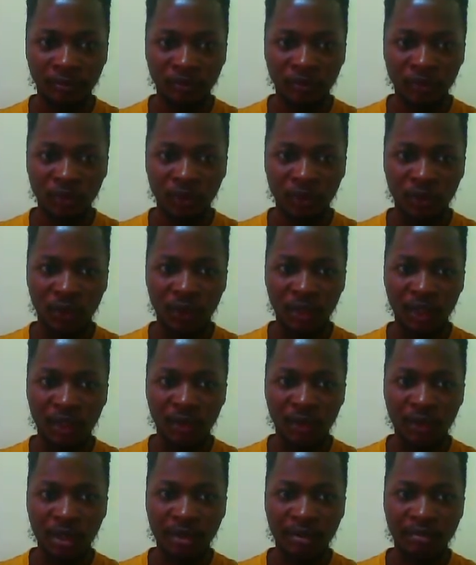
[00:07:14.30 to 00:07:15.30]
So here we
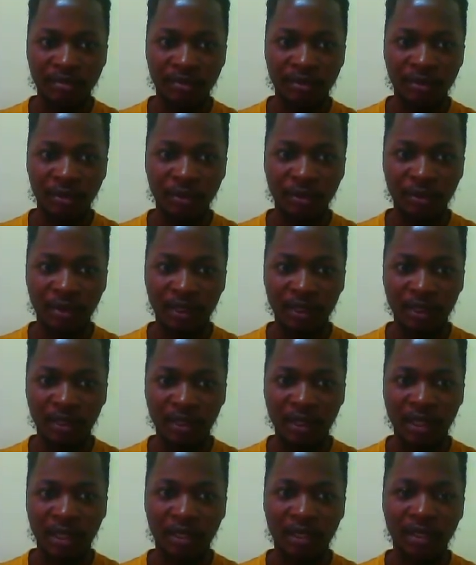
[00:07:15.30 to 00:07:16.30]
have field and
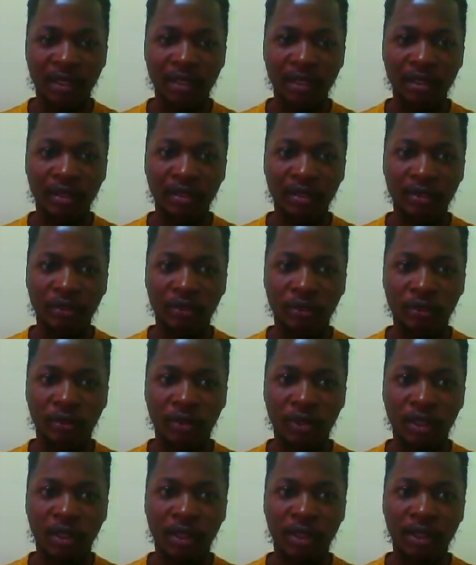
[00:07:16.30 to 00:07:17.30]
ID to
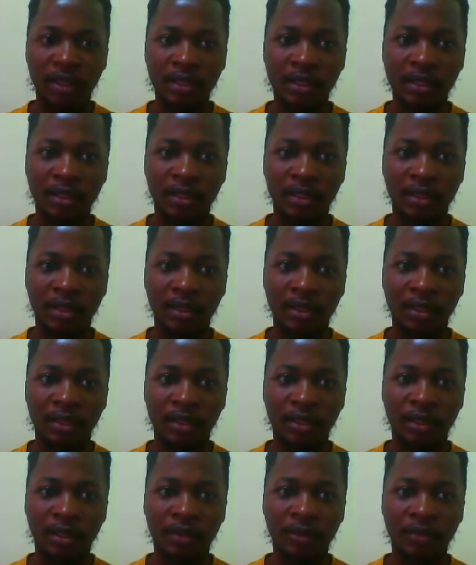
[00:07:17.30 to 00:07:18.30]
highlight.
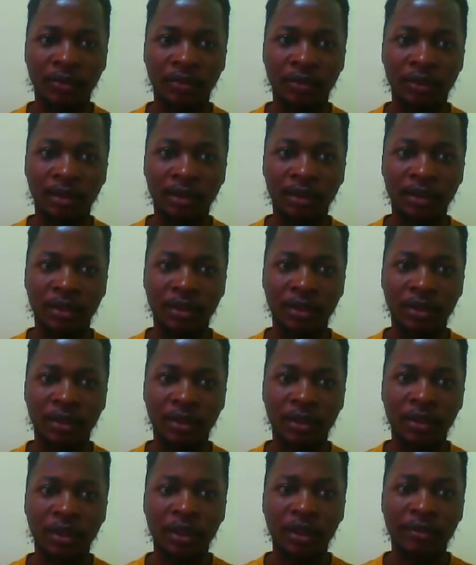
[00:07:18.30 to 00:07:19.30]
Click on it.
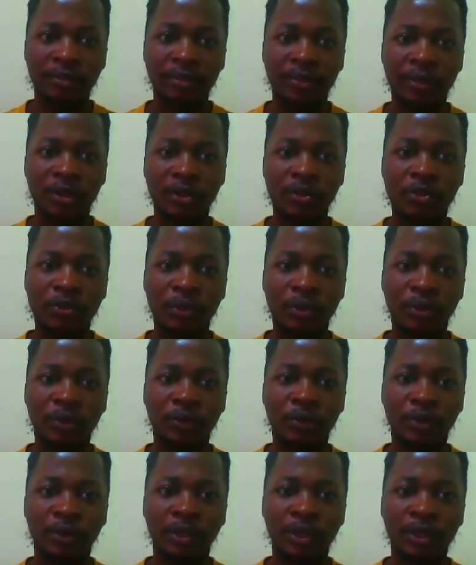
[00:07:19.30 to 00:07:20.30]
Because we don't
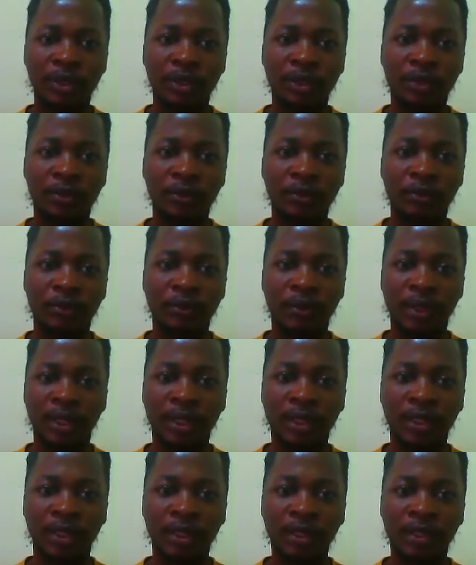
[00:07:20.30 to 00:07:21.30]
want it, right
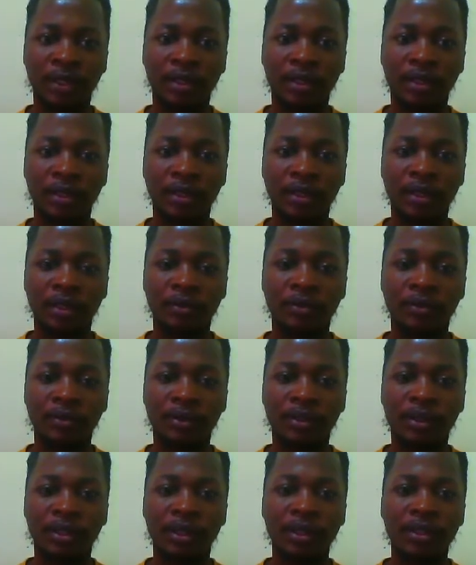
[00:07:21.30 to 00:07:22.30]
click, click on
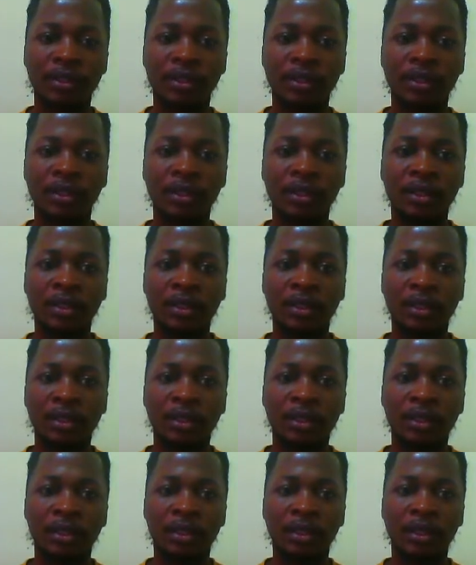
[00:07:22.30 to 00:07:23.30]
delete,
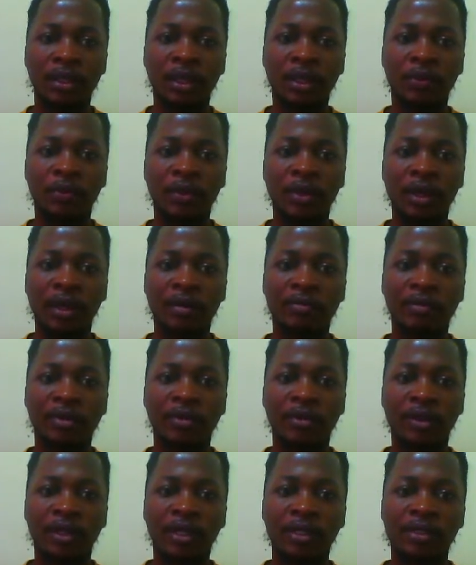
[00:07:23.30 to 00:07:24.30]
and now we have our
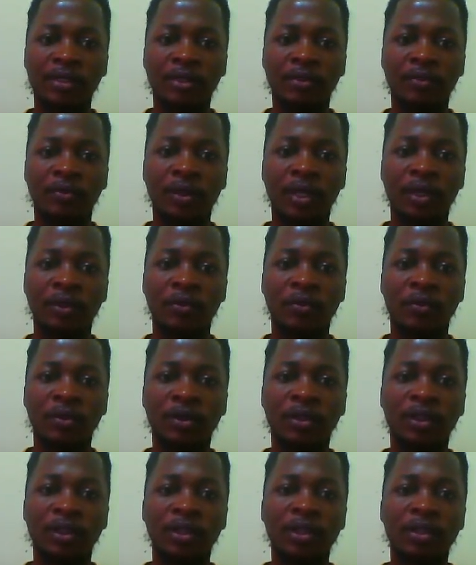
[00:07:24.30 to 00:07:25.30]
X and Y
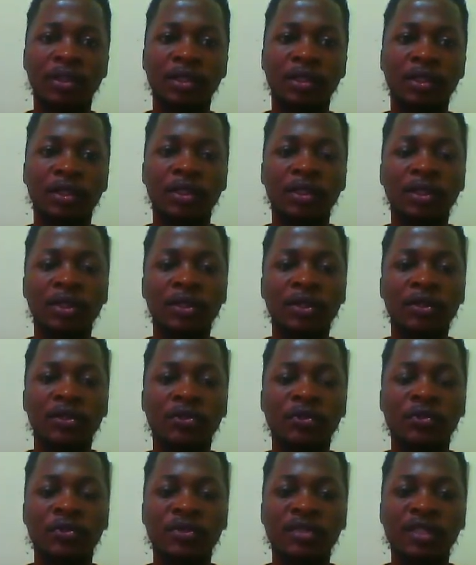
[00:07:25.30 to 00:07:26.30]
coordinate.
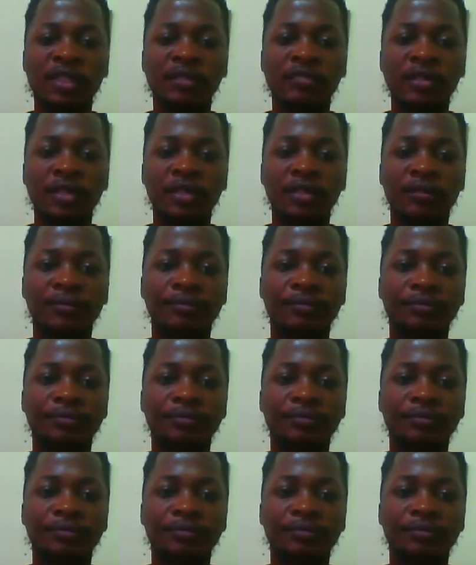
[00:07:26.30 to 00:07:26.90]
To save it